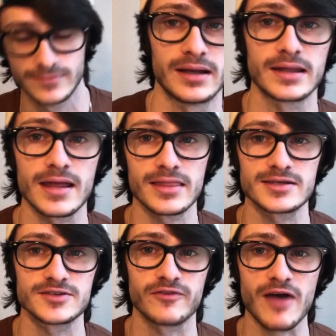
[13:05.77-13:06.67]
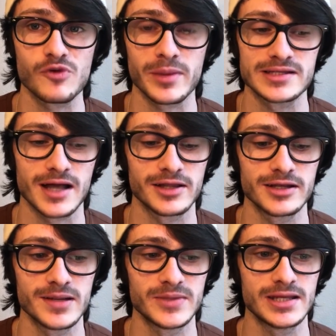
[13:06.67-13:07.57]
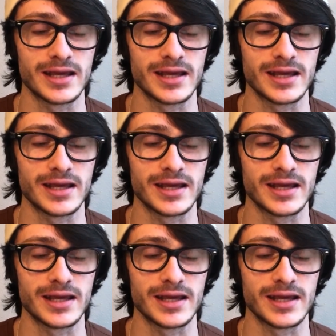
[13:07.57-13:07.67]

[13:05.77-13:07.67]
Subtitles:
Again, the survival mentality in me,